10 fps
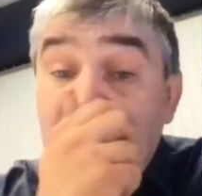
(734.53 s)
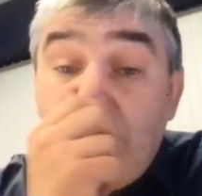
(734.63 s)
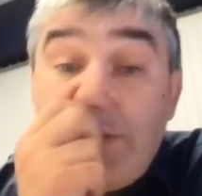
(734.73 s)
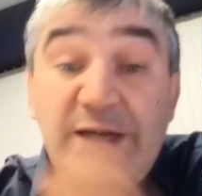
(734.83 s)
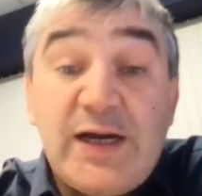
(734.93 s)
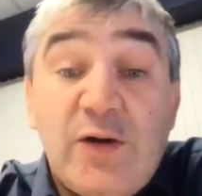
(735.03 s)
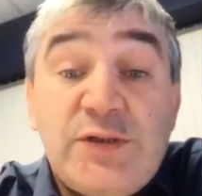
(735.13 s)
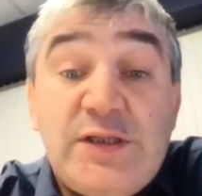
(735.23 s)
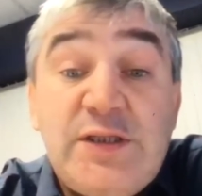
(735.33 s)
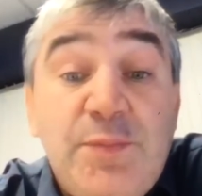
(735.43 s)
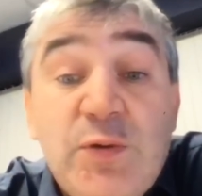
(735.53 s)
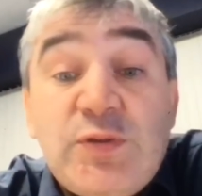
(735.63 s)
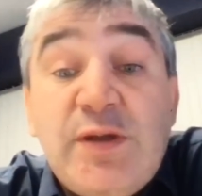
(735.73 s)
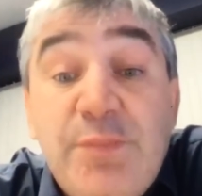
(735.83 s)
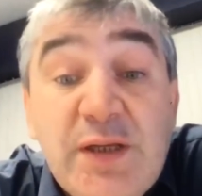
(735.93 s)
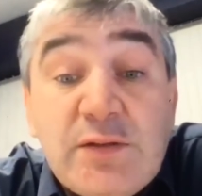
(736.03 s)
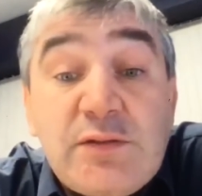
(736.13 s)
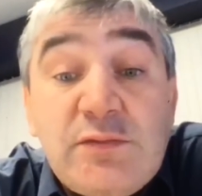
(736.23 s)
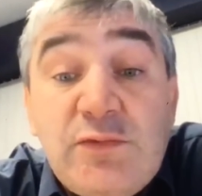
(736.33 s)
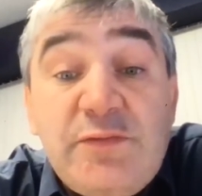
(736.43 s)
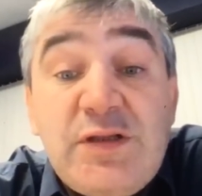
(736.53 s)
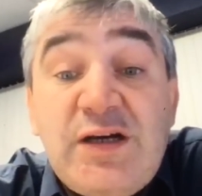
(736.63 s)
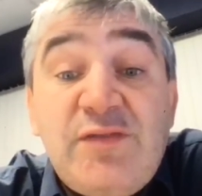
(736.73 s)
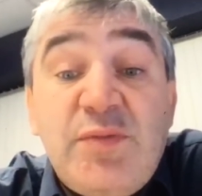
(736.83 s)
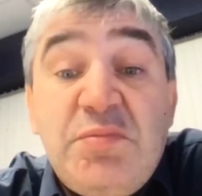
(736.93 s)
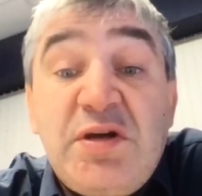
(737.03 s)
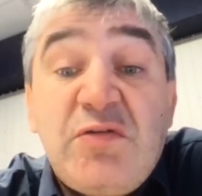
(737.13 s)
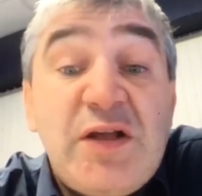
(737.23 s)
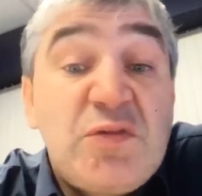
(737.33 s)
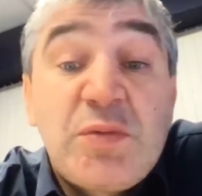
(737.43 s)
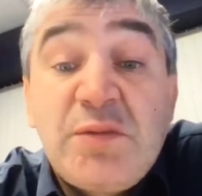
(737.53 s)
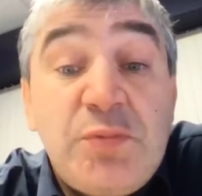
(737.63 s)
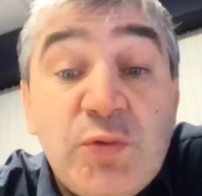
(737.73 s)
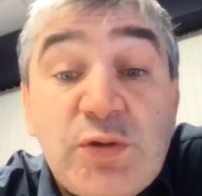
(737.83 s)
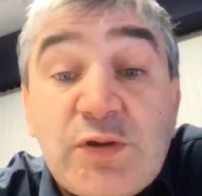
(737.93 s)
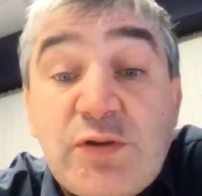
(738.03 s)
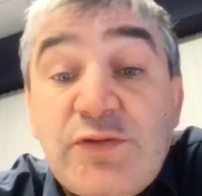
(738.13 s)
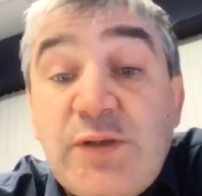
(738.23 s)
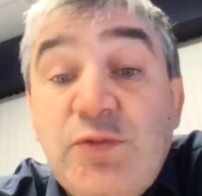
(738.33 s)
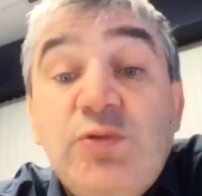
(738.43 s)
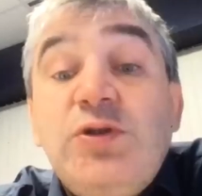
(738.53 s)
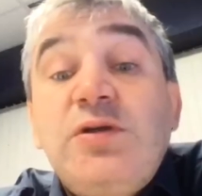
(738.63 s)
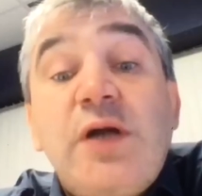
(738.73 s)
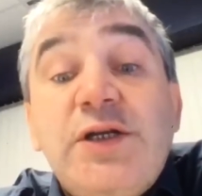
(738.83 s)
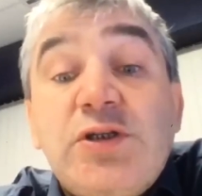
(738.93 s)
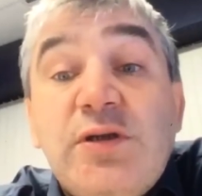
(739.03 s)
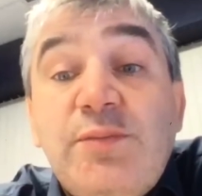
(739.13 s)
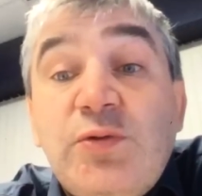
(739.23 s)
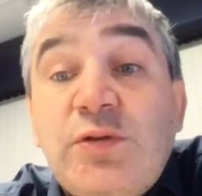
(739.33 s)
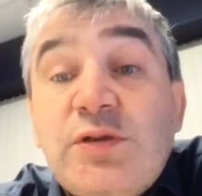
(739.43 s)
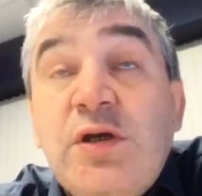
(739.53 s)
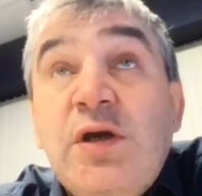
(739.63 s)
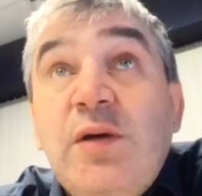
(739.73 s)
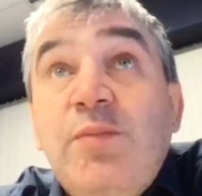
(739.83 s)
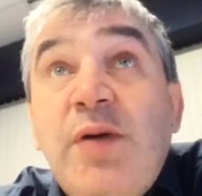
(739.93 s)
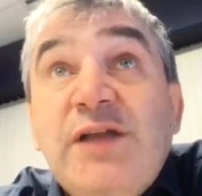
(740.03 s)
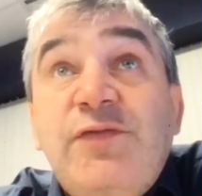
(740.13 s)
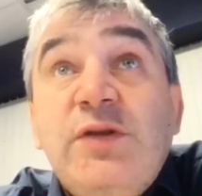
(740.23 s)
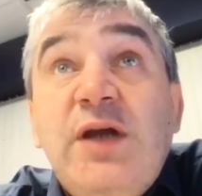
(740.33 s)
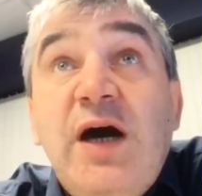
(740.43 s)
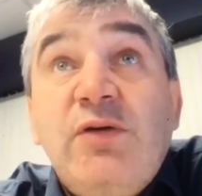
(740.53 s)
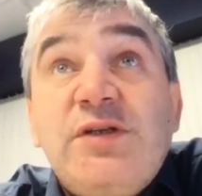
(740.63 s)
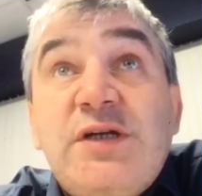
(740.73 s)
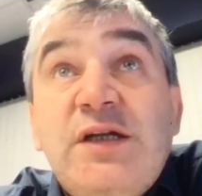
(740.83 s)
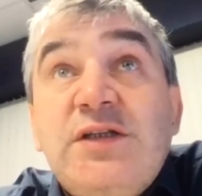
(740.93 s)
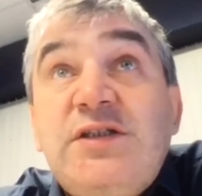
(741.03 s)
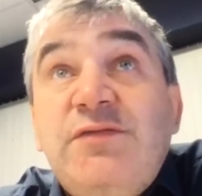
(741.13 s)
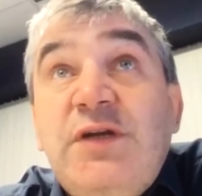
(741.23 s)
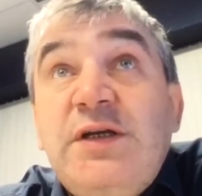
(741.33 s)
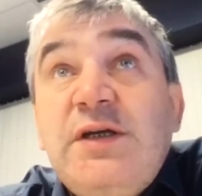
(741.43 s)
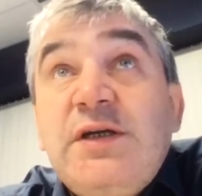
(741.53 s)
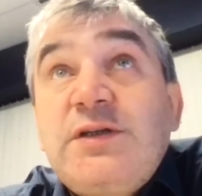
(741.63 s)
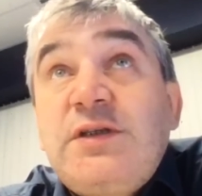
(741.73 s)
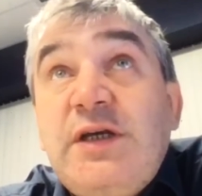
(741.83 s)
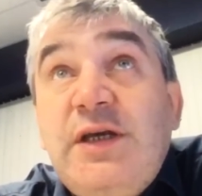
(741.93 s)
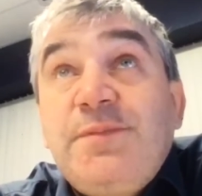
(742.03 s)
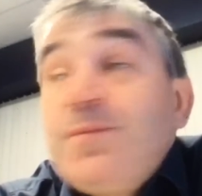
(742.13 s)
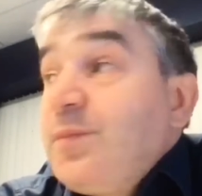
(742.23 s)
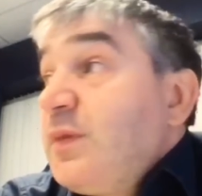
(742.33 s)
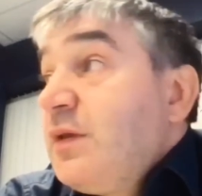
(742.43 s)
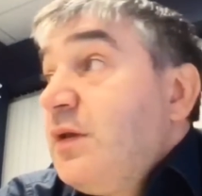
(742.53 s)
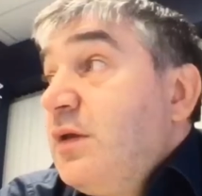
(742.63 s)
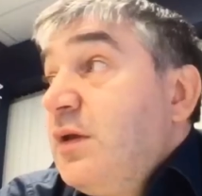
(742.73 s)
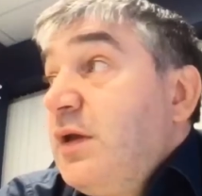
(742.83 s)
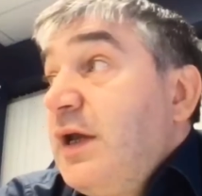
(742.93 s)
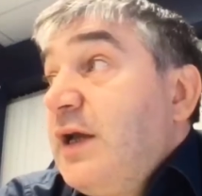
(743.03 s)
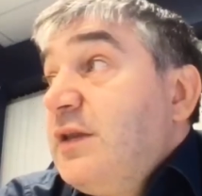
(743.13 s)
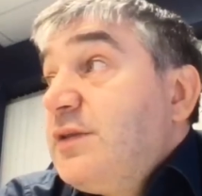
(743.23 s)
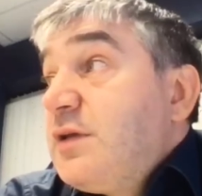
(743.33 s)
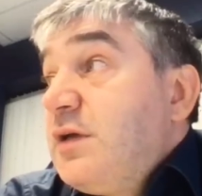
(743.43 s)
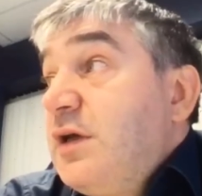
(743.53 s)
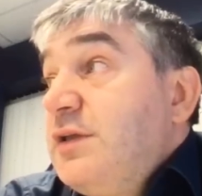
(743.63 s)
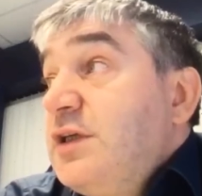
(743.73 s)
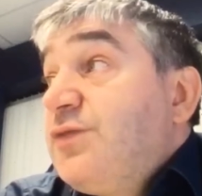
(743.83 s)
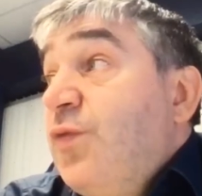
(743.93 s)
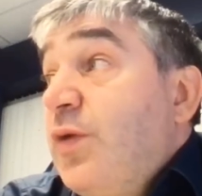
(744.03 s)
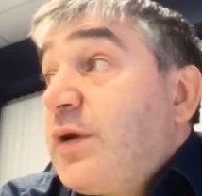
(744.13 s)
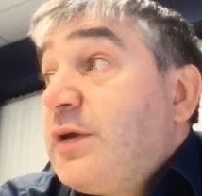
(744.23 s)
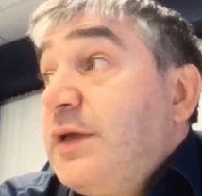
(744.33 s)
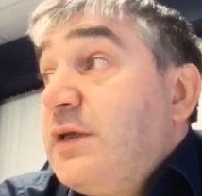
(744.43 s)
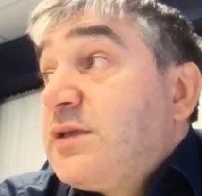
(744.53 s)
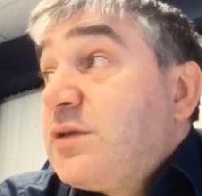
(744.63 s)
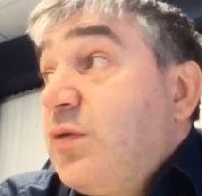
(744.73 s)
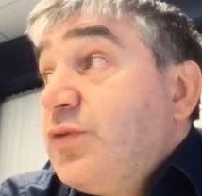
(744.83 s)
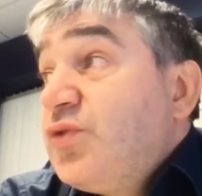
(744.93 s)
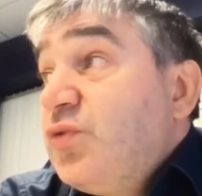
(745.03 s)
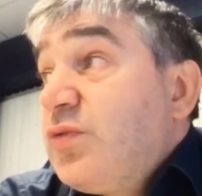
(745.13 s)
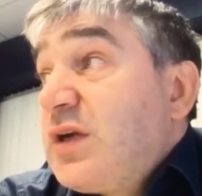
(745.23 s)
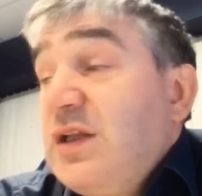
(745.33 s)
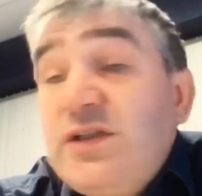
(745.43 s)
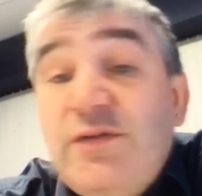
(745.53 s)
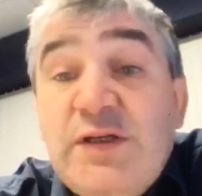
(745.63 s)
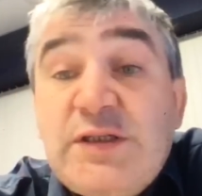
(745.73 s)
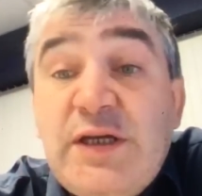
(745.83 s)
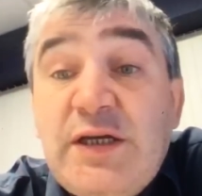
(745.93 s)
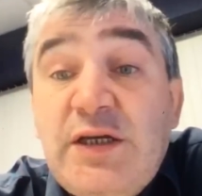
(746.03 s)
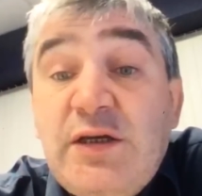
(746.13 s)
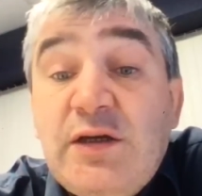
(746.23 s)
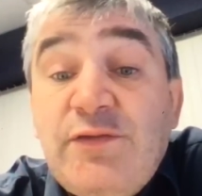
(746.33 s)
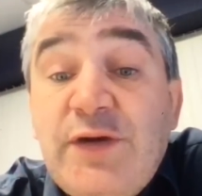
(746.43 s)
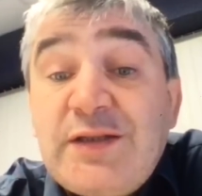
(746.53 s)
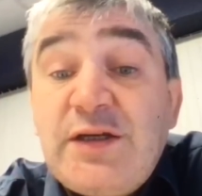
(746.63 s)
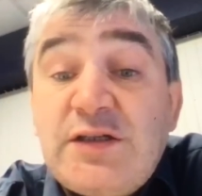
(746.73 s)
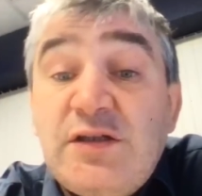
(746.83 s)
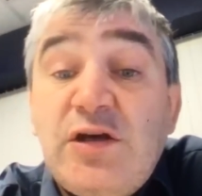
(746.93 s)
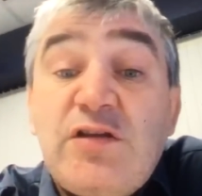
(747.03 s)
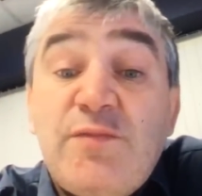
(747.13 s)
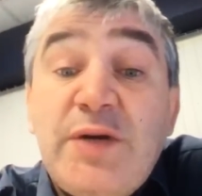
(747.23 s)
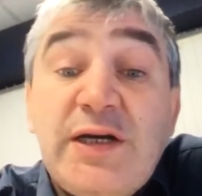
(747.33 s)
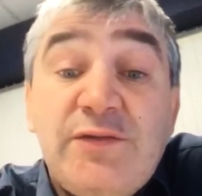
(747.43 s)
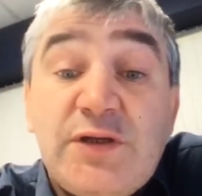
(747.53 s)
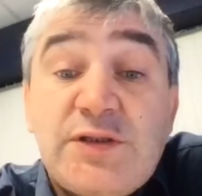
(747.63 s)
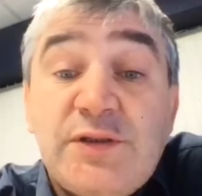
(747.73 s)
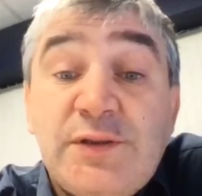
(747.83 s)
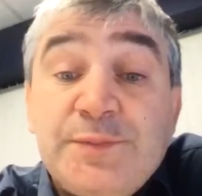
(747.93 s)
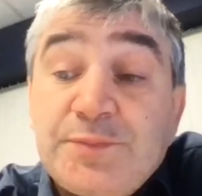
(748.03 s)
the way how the CPUs are built. We will have maybe quantum computers or some new generation computers. But for now, it's relatively steady. And network is also relatively steady. In fact, there is a lot of bandwidth